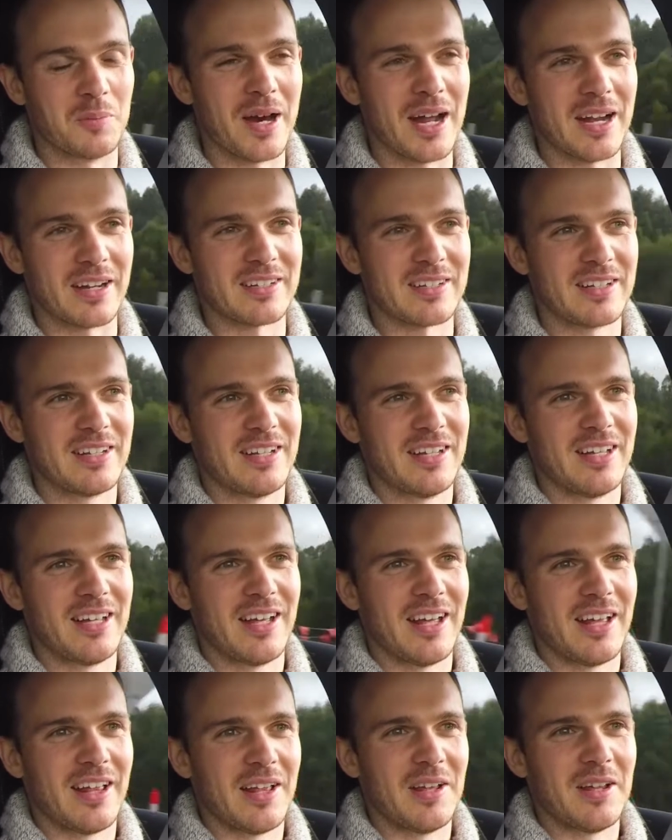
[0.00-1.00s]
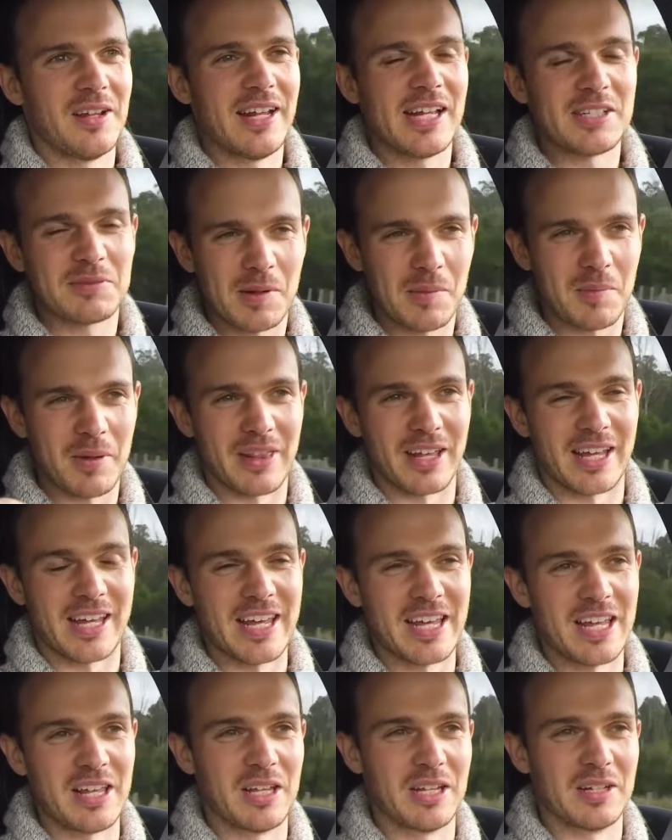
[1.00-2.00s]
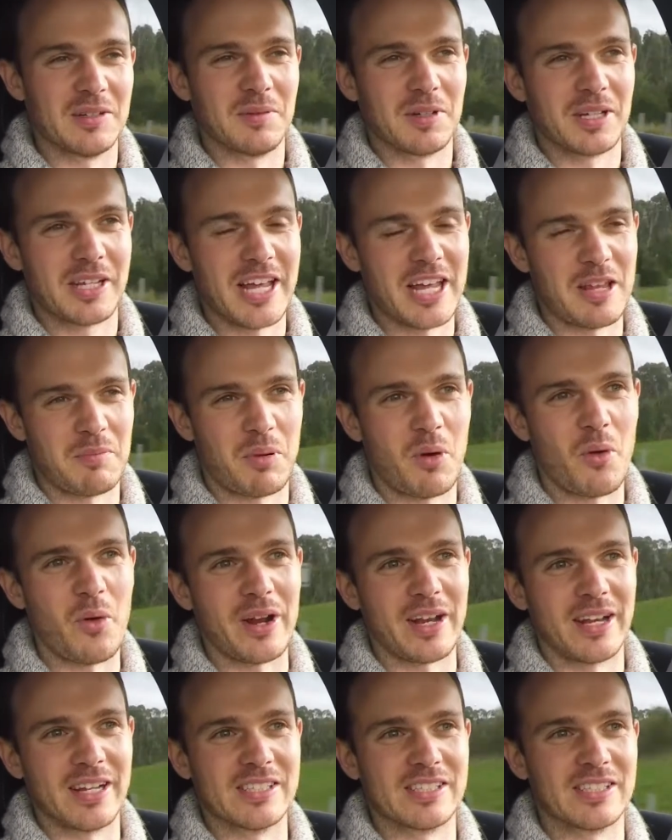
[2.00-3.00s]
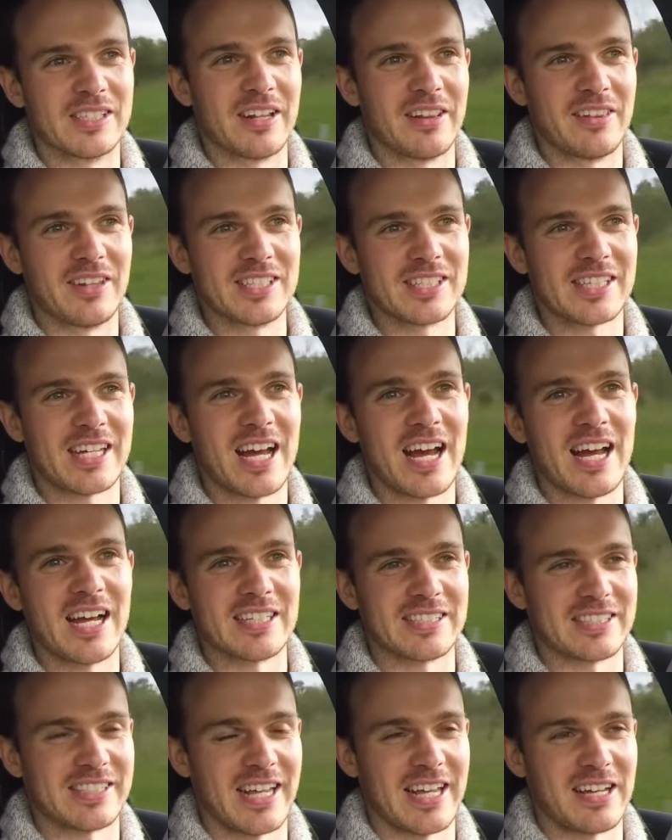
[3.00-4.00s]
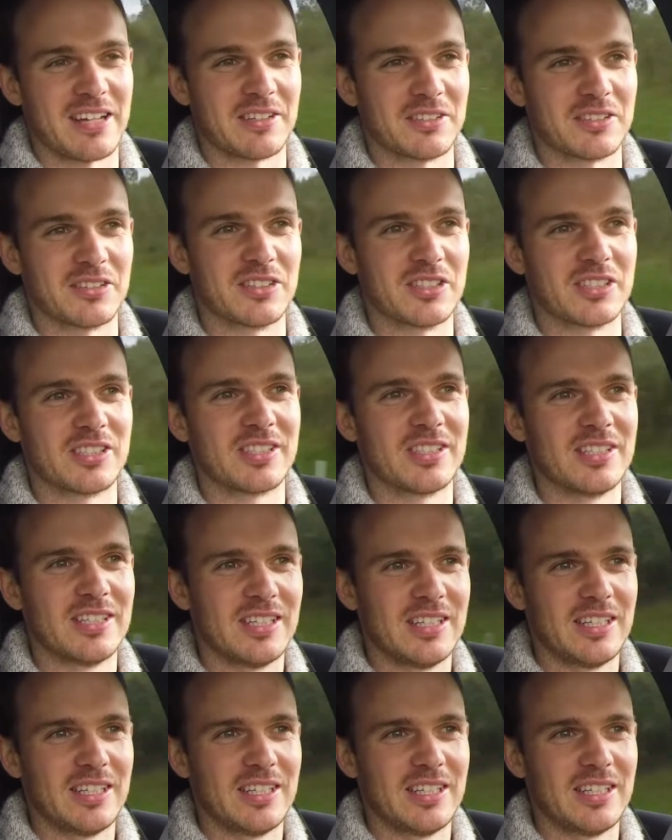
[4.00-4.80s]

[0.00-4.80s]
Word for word: But that's probably the key key point, is that this car sounds